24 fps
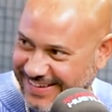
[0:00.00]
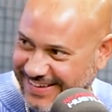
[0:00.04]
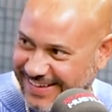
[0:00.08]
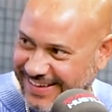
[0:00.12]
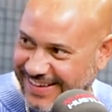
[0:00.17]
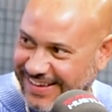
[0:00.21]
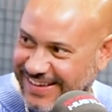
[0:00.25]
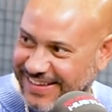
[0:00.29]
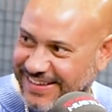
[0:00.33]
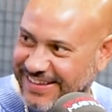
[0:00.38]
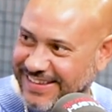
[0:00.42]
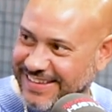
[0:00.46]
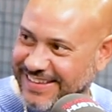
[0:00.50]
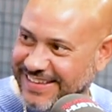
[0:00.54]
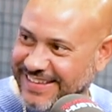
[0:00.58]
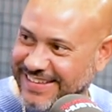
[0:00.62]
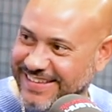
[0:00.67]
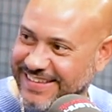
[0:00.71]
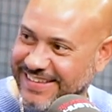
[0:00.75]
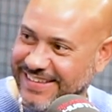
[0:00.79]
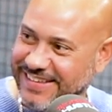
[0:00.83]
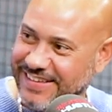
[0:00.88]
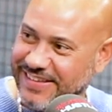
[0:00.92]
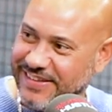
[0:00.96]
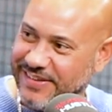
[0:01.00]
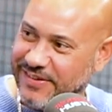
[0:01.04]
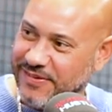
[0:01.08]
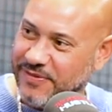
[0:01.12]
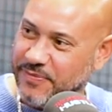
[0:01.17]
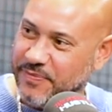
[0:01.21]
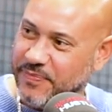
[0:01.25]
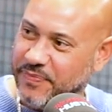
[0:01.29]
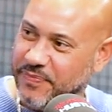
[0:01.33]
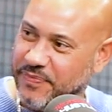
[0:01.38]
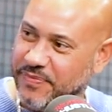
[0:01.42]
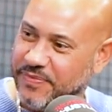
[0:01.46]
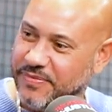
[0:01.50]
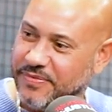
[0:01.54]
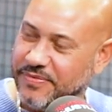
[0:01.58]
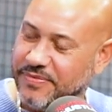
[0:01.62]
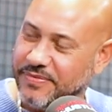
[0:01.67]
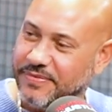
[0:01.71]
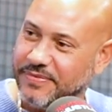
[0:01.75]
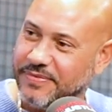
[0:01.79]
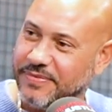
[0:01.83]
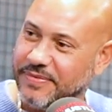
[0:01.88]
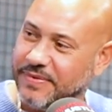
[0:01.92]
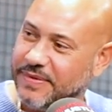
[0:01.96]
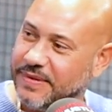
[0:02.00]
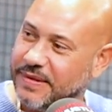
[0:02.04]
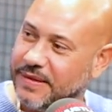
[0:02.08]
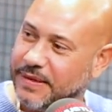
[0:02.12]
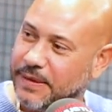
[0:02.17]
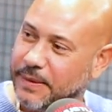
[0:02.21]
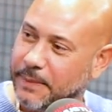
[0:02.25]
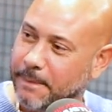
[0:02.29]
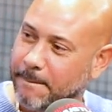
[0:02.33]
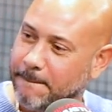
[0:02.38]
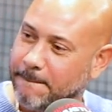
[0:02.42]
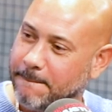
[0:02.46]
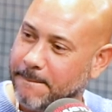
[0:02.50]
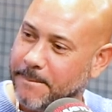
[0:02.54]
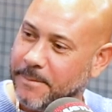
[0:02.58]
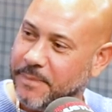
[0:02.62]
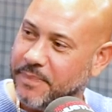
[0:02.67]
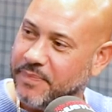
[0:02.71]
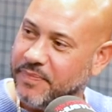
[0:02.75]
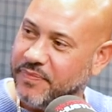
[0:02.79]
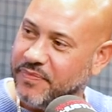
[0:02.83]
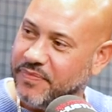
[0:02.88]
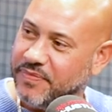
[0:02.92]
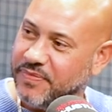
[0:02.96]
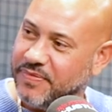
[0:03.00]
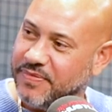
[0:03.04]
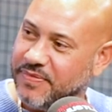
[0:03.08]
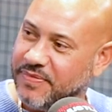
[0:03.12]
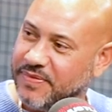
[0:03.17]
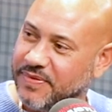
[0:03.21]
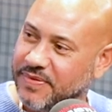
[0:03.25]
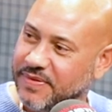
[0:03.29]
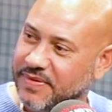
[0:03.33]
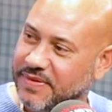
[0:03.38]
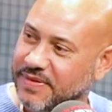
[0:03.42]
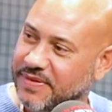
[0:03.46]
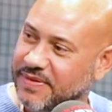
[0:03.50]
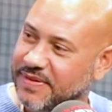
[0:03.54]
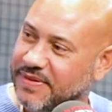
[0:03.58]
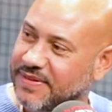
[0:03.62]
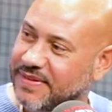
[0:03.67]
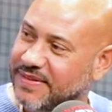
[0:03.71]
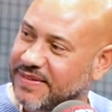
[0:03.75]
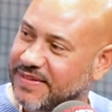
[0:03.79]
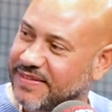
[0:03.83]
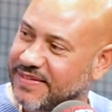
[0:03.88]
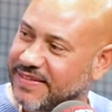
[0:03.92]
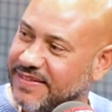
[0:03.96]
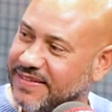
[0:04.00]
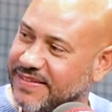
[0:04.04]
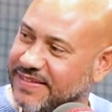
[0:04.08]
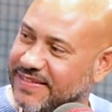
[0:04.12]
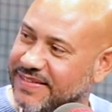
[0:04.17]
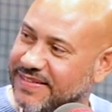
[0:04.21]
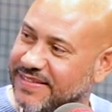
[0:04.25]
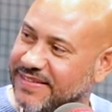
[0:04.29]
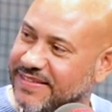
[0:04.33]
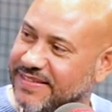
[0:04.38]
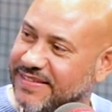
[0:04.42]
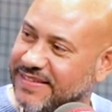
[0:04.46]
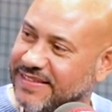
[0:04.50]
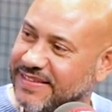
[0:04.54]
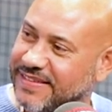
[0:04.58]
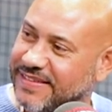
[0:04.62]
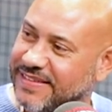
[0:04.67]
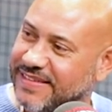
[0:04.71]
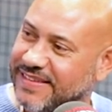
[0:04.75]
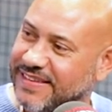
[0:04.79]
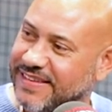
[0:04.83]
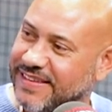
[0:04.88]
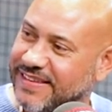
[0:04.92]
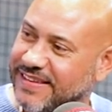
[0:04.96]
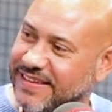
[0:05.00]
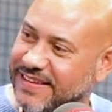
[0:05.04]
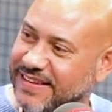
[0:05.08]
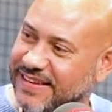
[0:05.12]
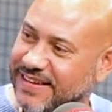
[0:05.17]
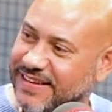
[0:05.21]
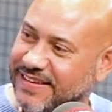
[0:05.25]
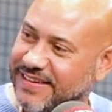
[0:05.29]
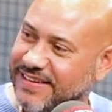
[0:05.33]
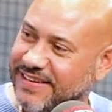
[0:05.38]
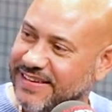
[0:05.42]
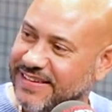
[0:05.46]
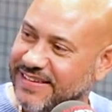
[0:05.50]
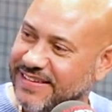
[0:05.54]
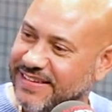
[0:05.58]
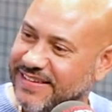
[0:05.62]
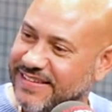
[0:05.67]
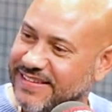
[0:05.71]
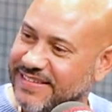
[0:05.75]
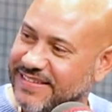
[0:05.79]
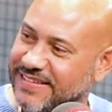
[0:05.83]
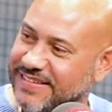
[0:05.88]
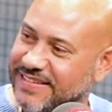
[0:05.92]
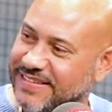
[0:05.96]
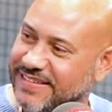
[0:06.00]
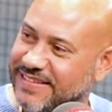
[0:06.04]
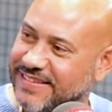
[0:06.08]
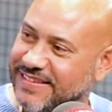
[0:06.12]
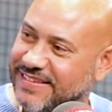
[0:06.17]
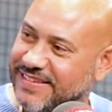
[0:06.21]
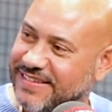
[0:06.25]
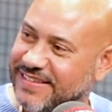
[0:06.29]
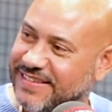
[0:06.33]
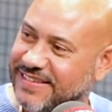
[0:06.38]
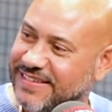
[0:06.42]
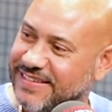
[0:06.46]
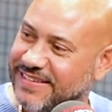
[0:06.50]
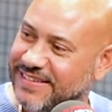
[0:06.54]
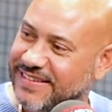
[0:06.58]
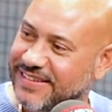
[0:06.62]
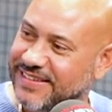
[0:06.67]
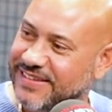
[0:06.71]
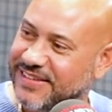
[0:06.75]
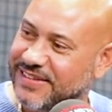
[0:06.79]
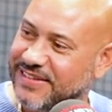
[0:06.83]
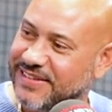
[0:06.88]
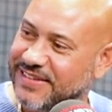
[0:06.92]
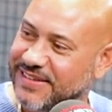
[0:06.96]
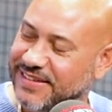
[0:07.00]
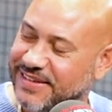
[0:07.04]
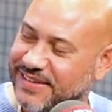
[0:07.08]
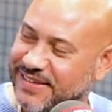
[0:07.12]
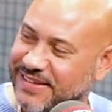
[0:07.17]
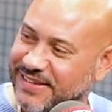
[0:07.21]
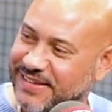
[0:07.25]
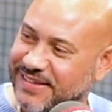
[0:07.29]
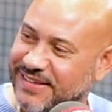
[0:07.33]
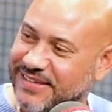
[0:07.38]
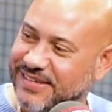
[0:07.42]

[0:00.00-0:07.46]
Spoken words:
(silent)